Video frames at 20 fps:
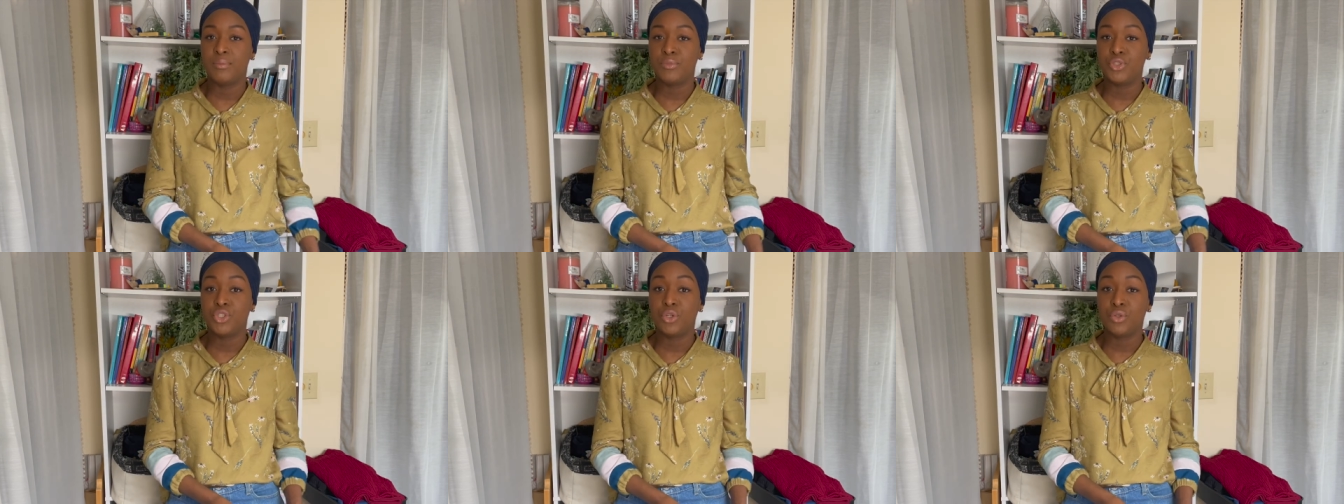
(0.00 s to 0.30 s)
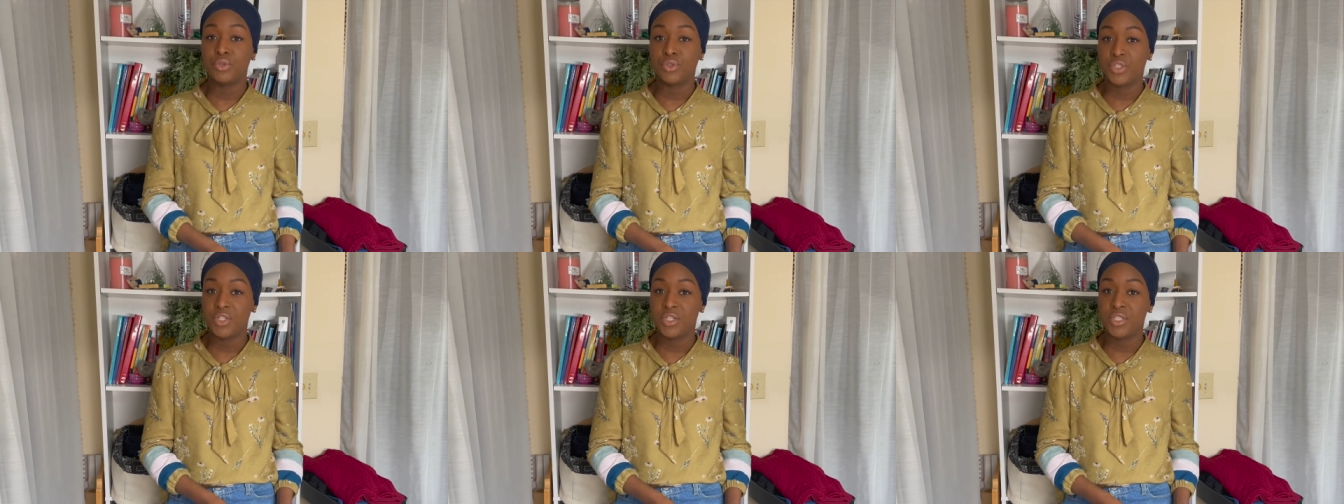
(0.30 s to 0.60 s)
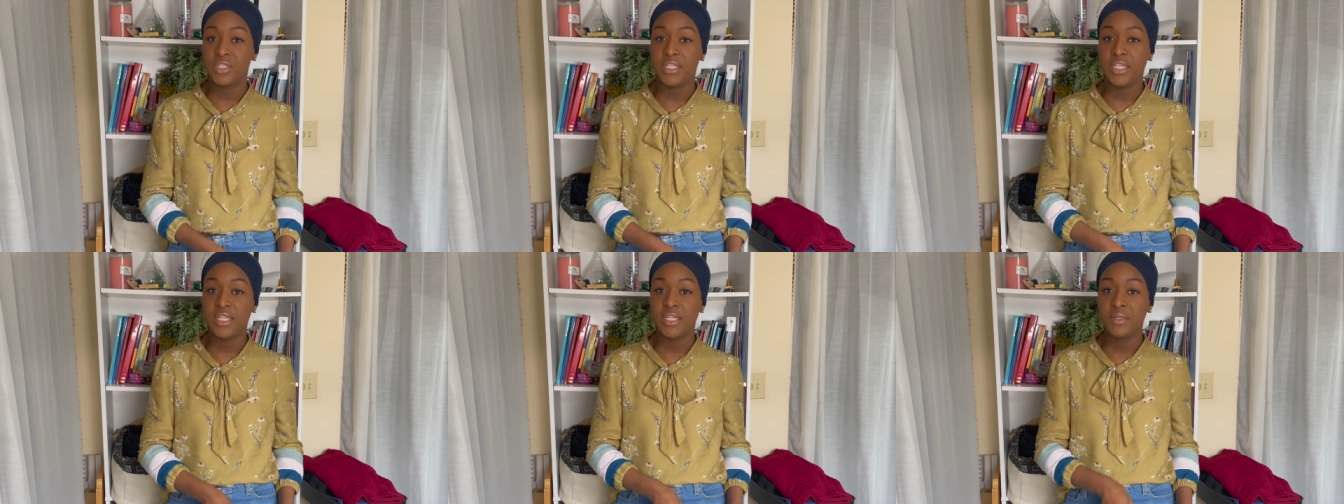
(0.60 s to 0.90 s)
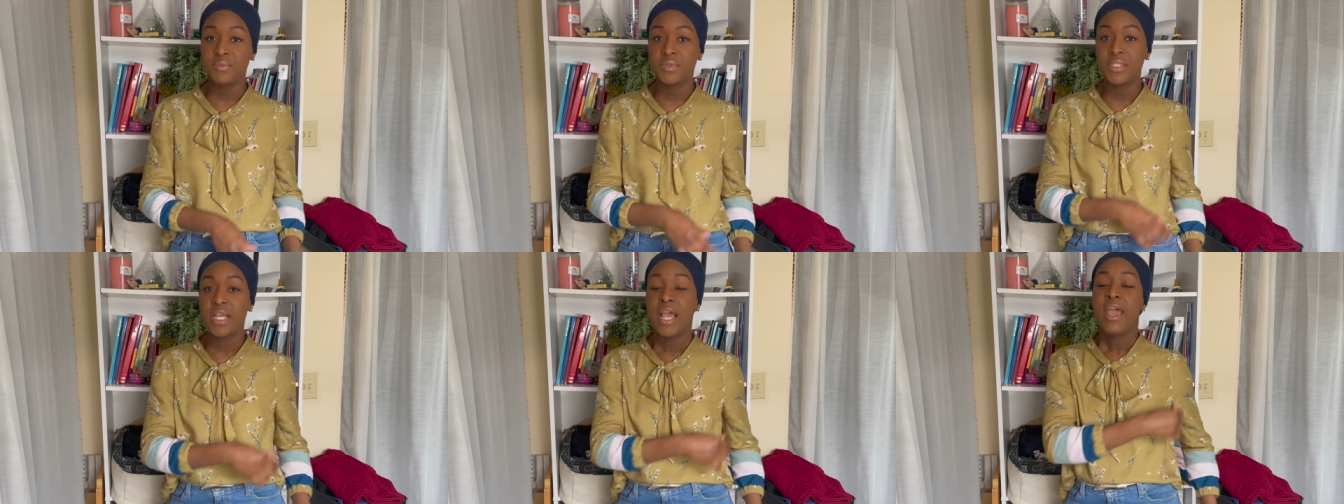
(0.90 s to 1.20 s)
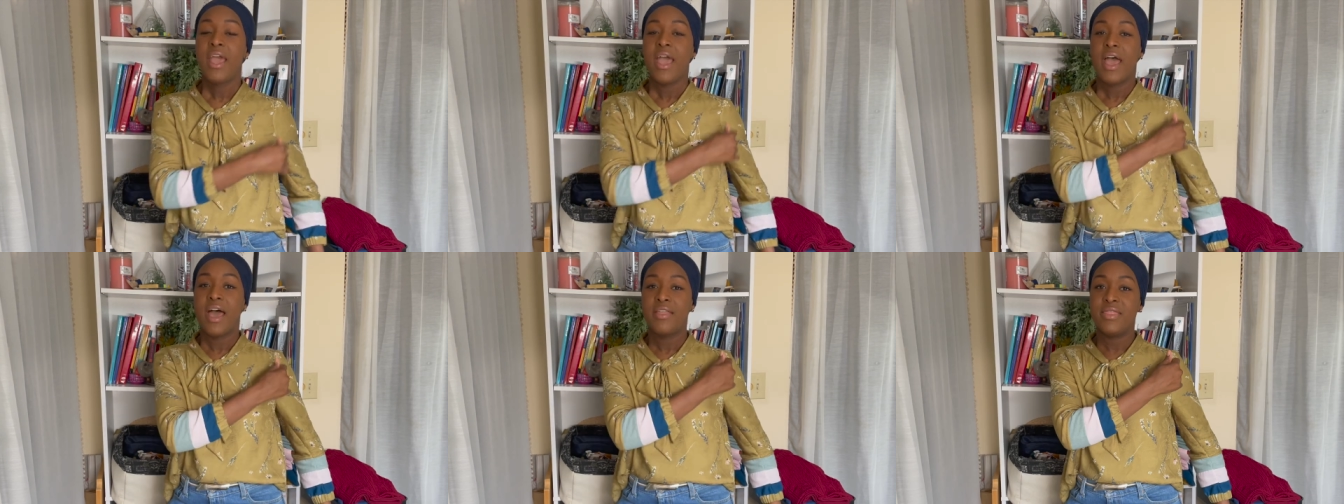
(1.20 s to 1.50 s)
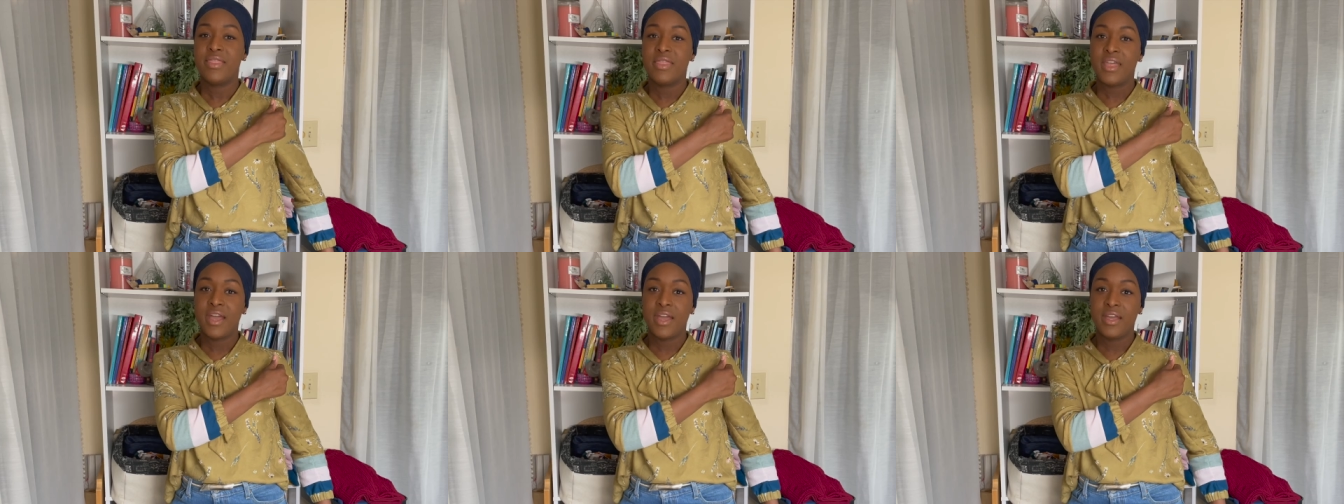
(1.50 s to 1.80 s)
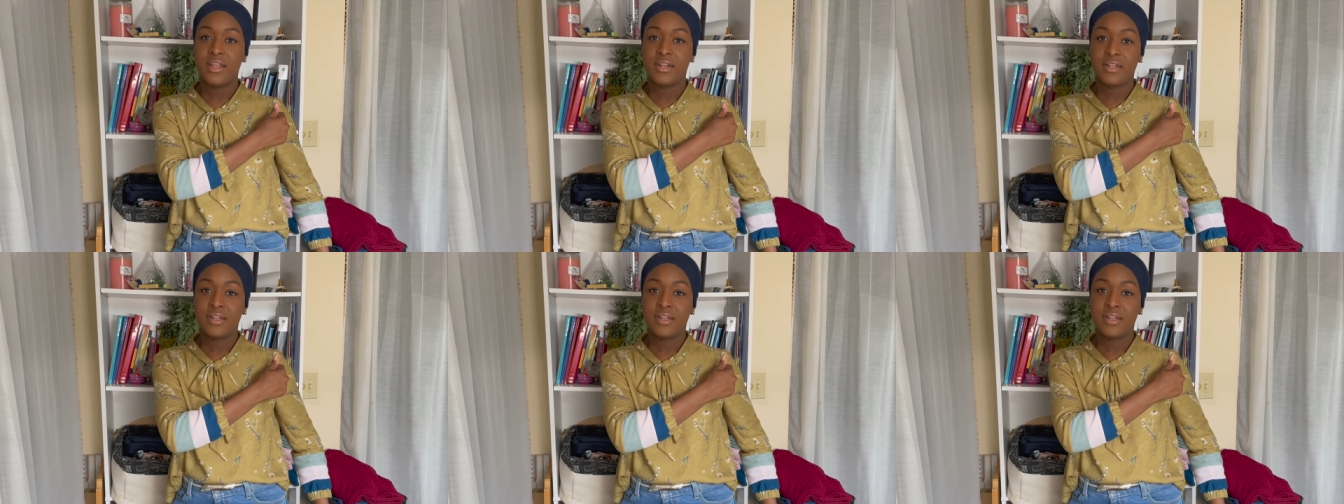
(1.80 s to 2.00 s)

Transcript: shoulder seams, and then